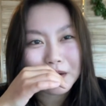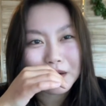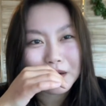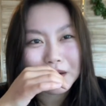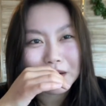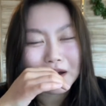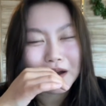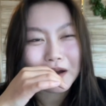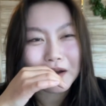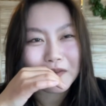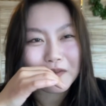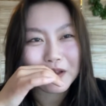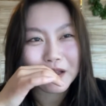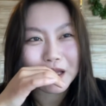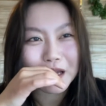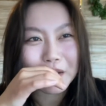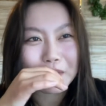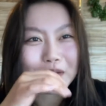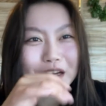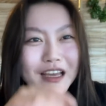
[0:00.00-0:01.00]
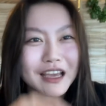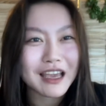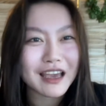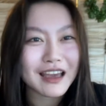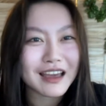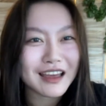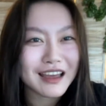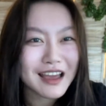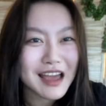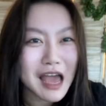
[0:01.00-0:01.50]
I feel like I'm gonna
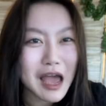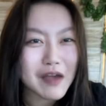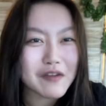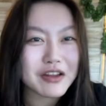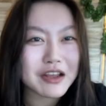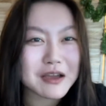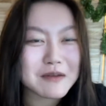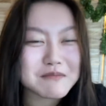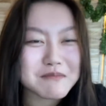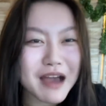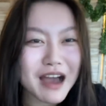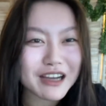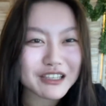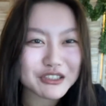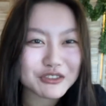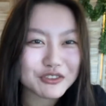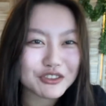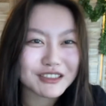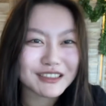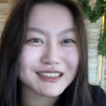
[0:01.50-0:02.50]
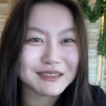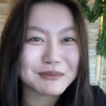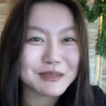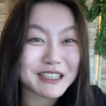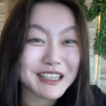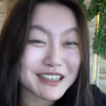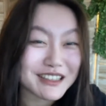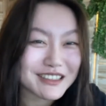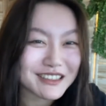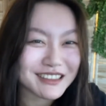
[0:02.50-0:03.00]
get bashed for this
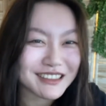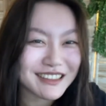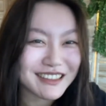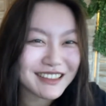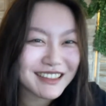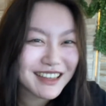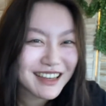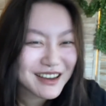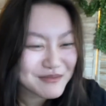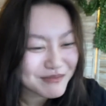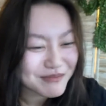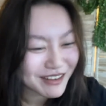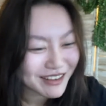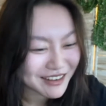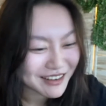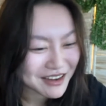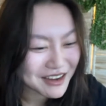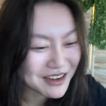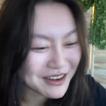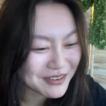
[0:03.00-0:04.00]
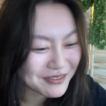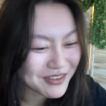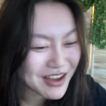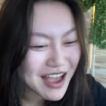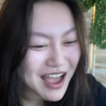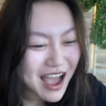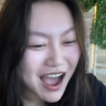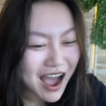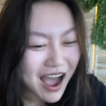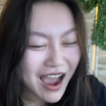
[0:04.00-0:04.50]
potentially, but
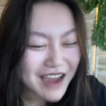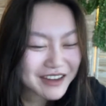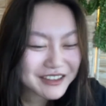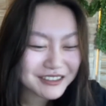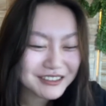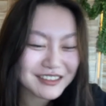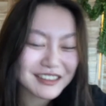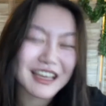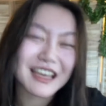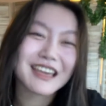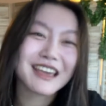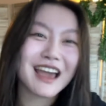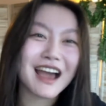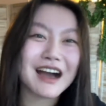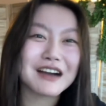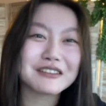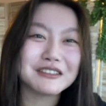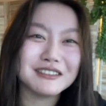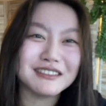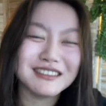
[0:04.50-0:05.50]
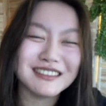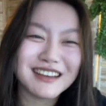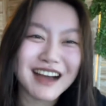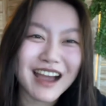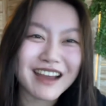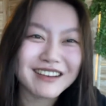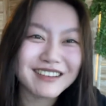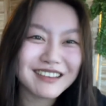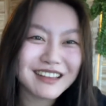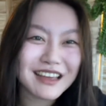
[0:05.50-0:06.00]
I don't like Kaggle. I
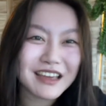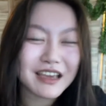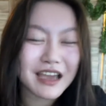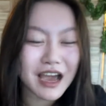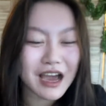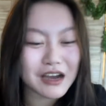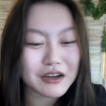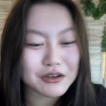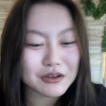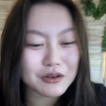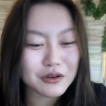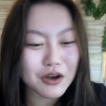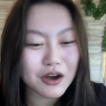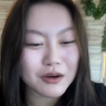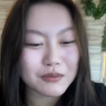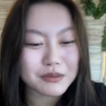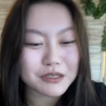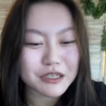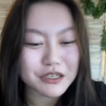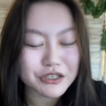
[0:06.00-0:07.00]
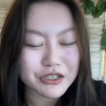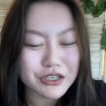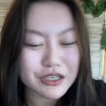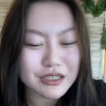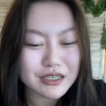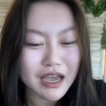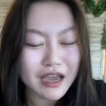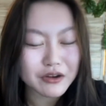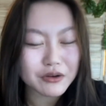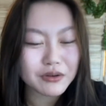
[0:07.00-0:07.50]
don't like Kaggle competitions.
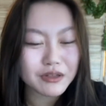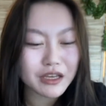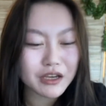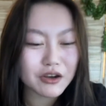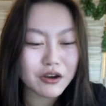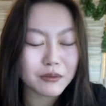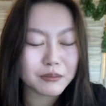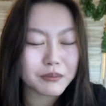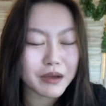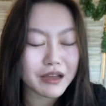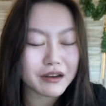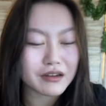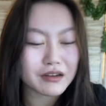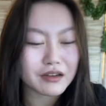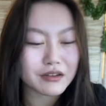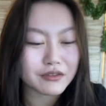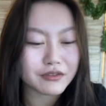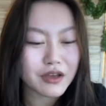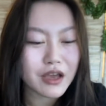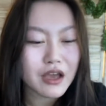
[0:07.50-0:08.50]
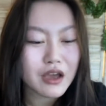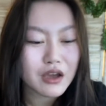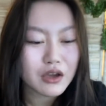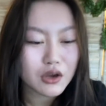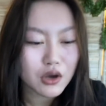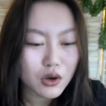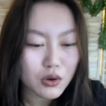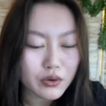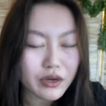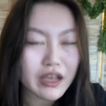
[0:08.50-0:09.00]
I don't like competitive
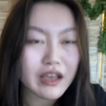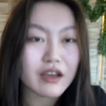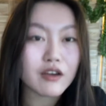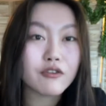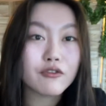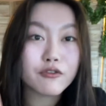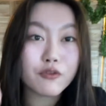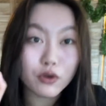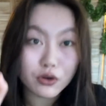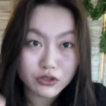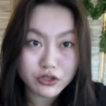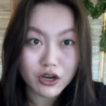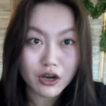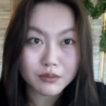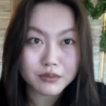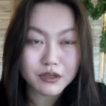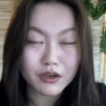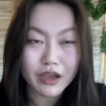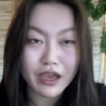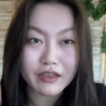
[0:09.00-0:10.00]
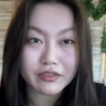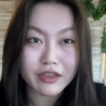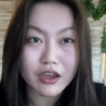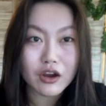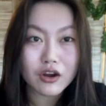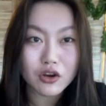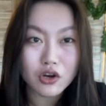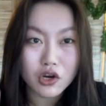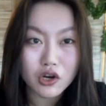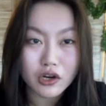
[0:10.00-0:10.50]
coding for jobs. Okay,
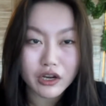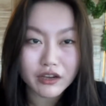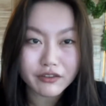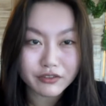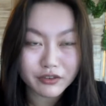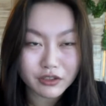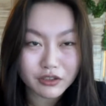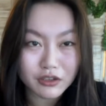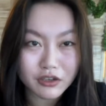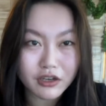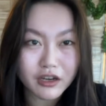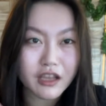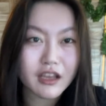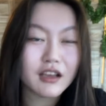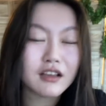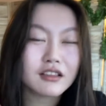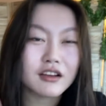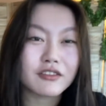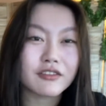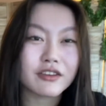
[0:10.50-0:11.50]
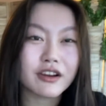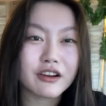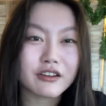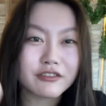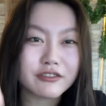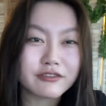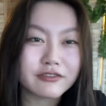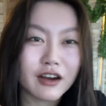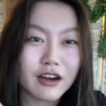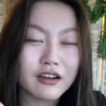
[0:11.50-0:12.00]
they're great for learning. They're very
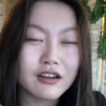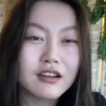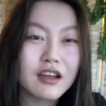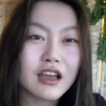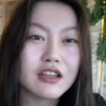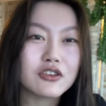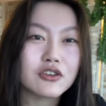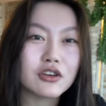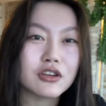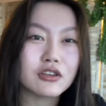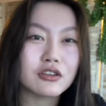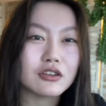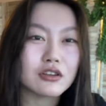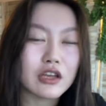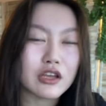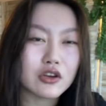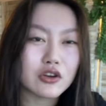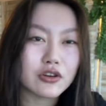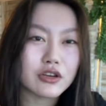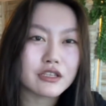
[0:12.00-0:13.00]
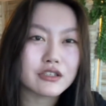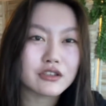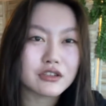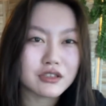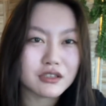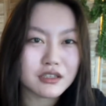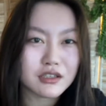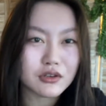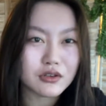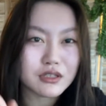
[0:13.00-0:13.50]
fun and you can increase your
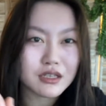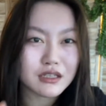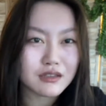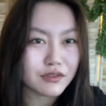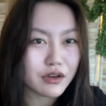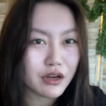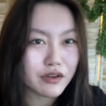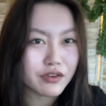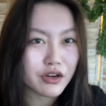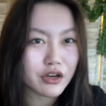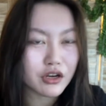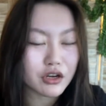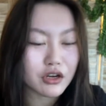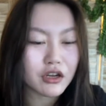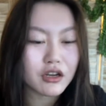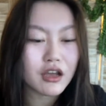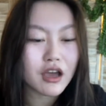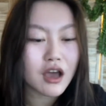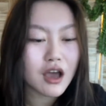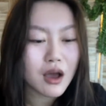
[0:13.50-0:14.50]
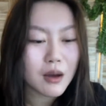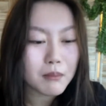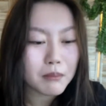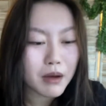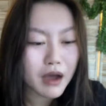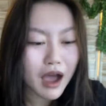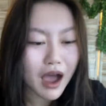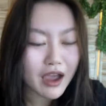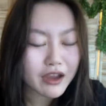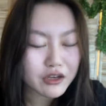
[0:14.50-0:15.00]
skill sets very, very good.
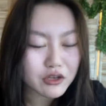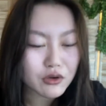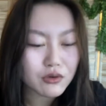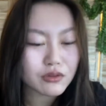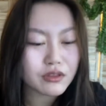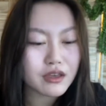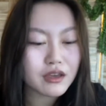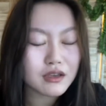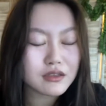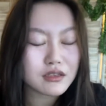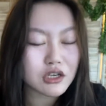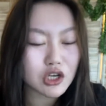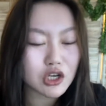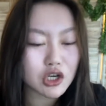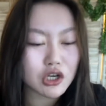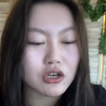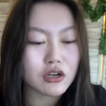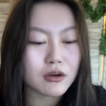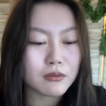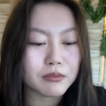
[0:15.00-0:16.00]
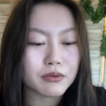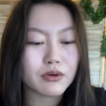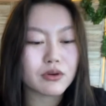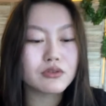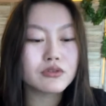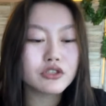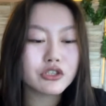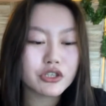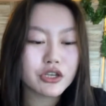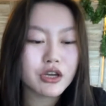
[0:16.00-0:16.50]
But I don't think it's a good
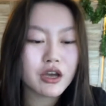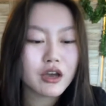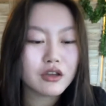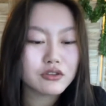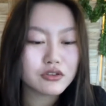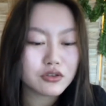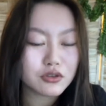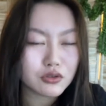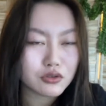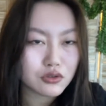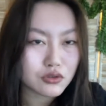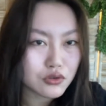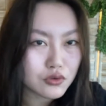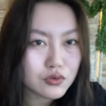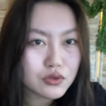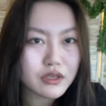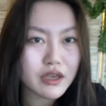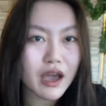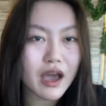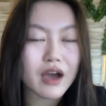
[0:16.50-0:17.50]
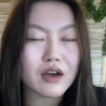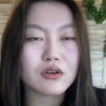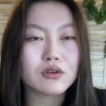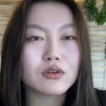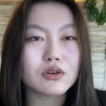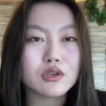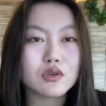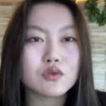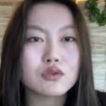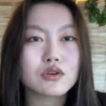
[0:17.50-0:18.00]
approach to use
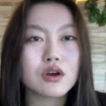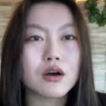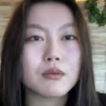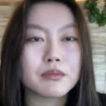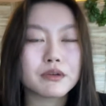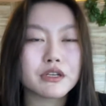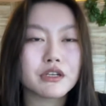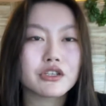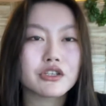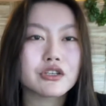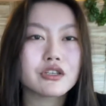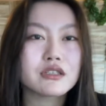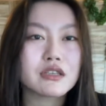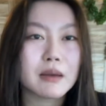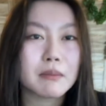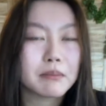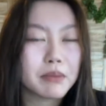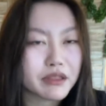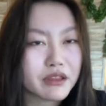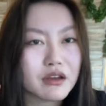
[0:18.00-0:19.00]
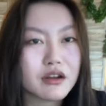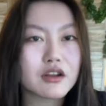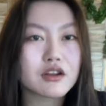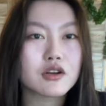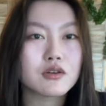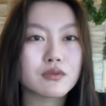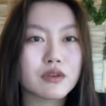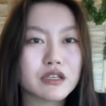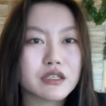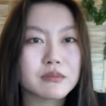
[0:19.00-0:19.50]
Kaggle, use competitions, and put that on your
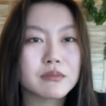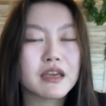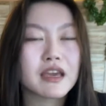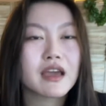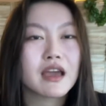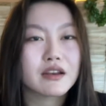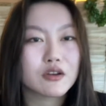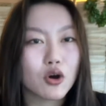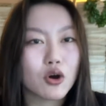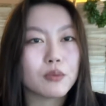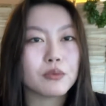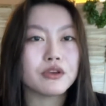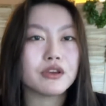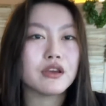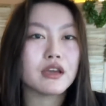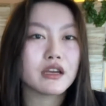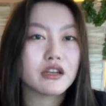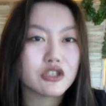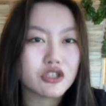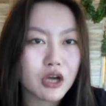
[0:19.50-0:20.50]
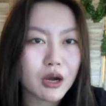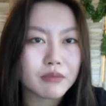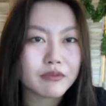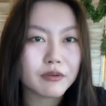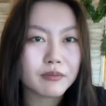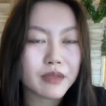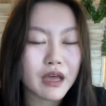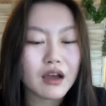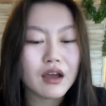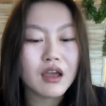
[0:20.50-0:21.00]
resume and hope you can get a job from
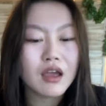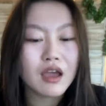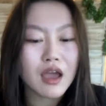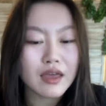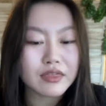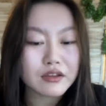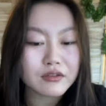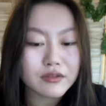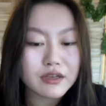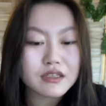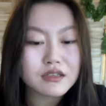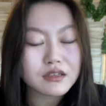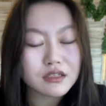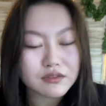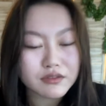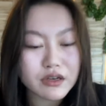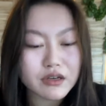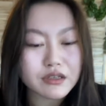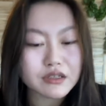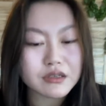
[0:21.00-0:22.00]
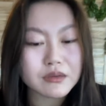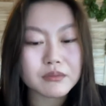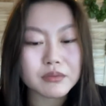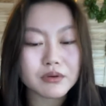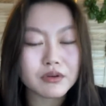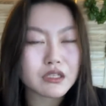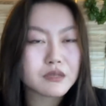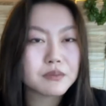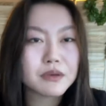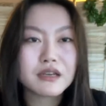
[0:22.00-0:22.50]
that. And the reason is very simple.
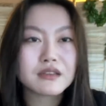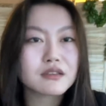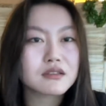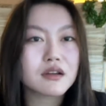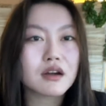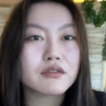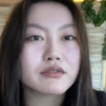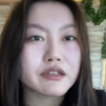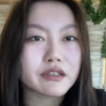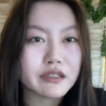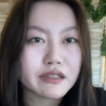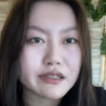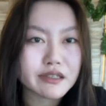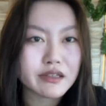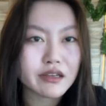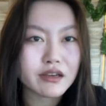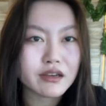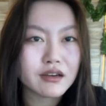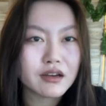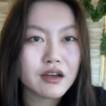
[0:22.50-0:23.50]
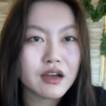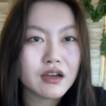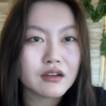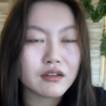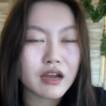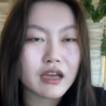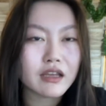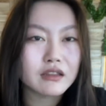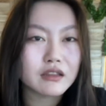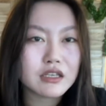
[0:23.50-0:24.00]
It's because it's not realistic,
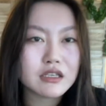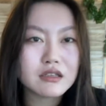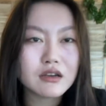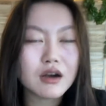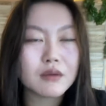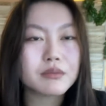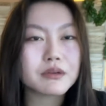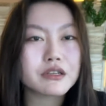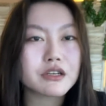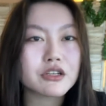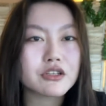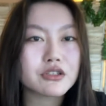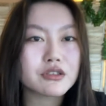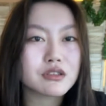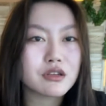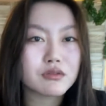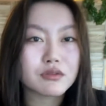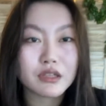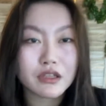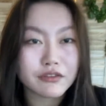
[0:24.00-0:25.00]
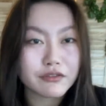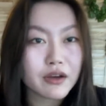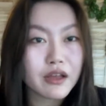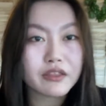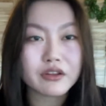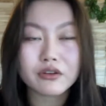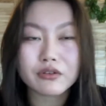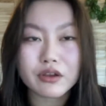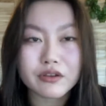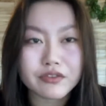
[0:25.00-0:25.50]
right? These competitions, they're really fun.
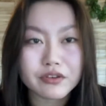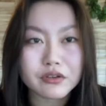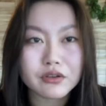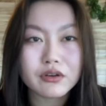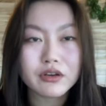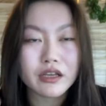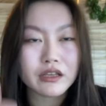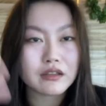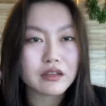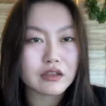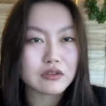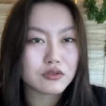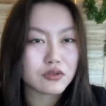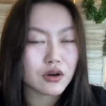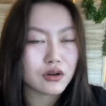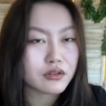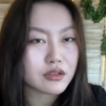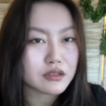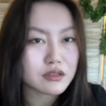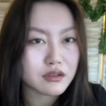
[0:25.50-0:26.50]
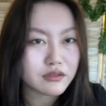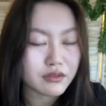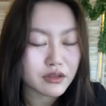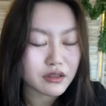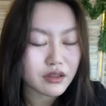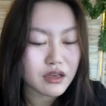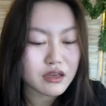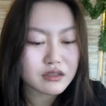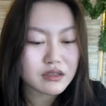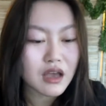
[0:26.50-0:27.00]
They're great for learning. They do all these different
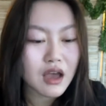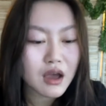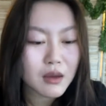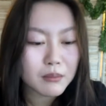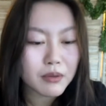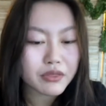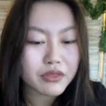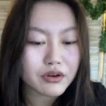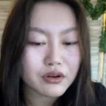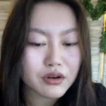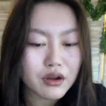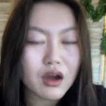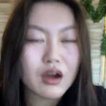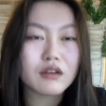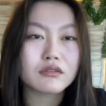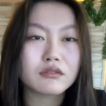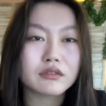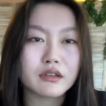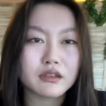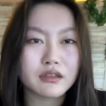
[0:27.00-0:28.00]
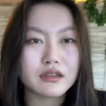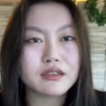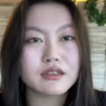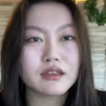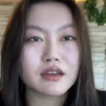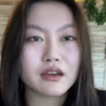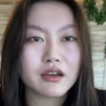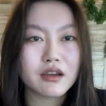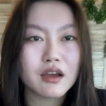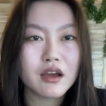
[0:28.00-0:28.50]
things, but they're not
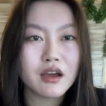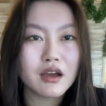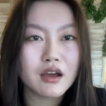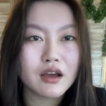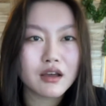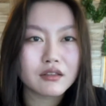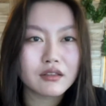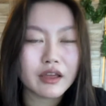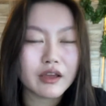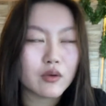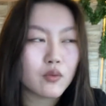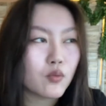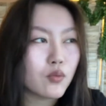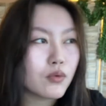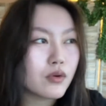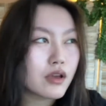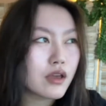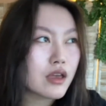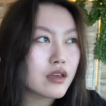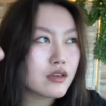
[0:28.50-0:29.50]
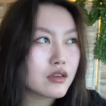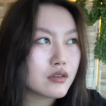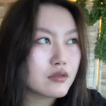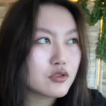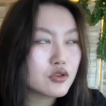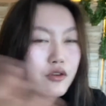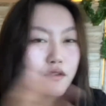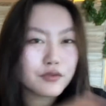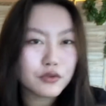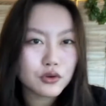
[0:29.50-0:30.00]
realistic. Like
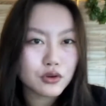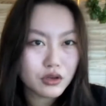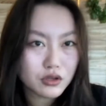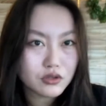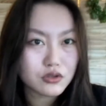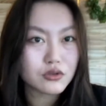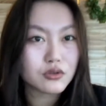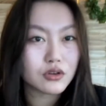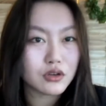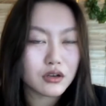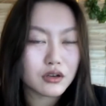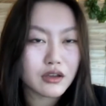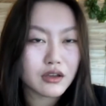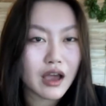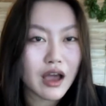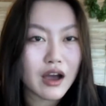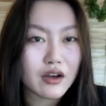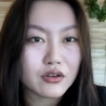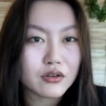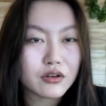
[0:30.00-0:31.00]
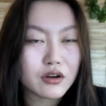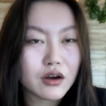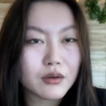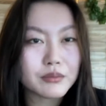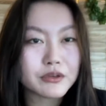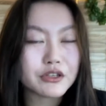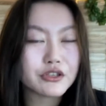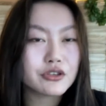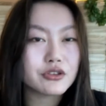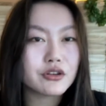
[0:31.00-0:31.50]
if you can do a good Kaggle
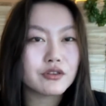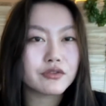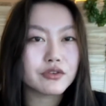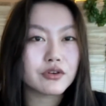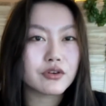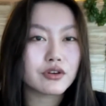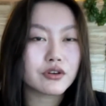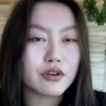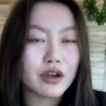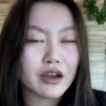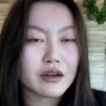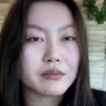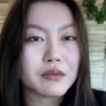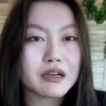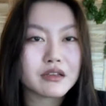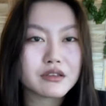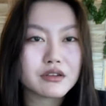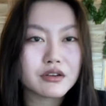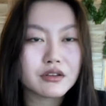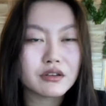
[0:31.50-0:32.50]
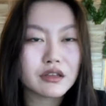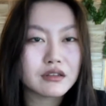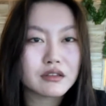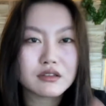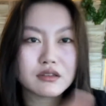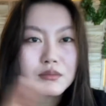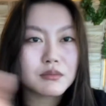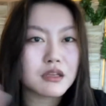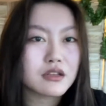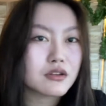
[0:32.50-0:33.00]
competition, if you're a grandmaster, that
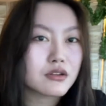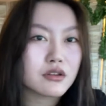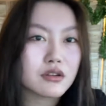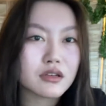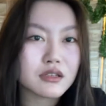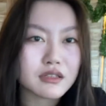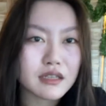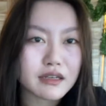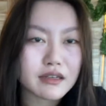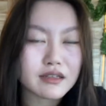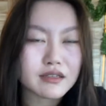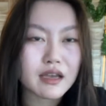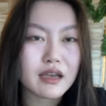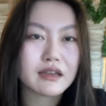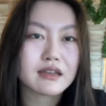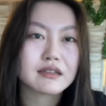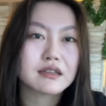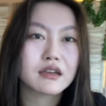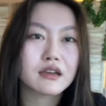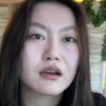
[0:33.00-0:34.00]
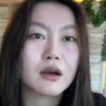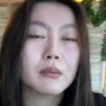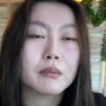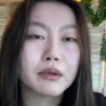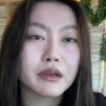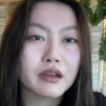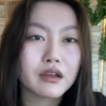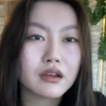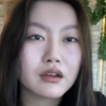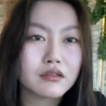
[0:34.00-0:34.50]
doesn't mean you're a good data scientist at a
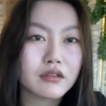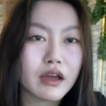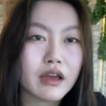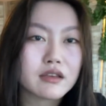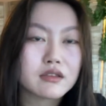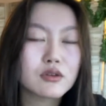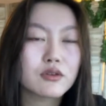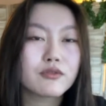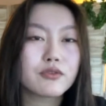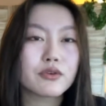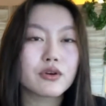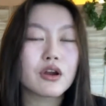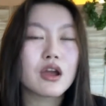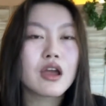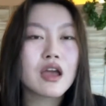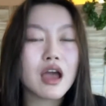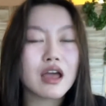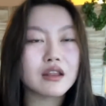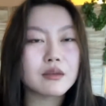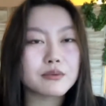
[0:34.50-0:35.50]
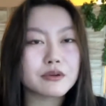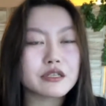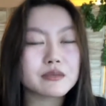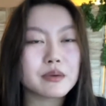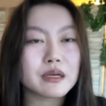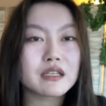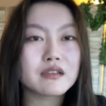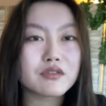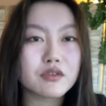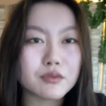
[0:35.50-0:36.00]
company, right? So in the
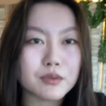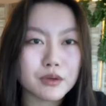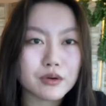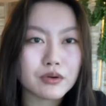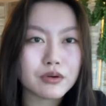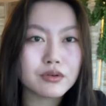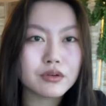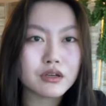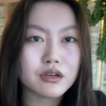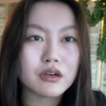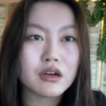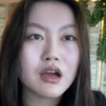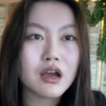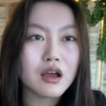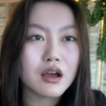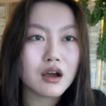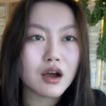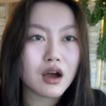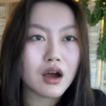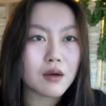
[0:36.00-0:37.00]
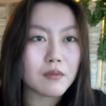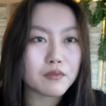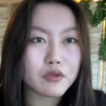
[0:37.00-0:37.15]
perspective of a recruiter, you're